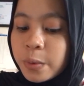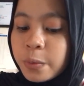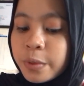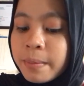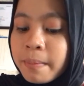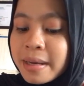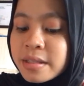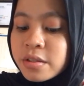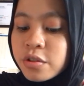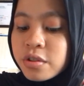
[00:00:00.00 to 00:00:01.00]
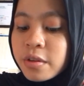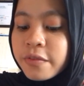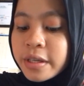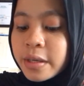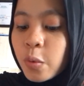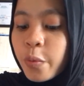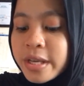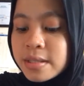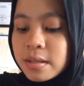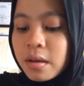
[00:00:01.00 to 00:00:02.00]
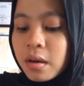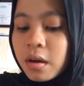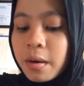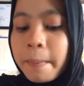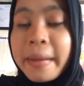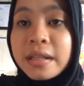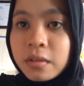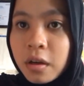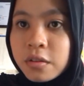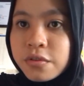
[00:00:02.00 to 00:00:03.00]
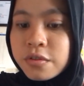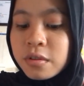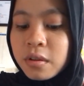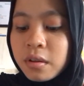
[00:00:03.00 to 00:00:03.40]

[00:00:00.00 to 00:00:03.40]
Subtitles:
We must use different ways or methods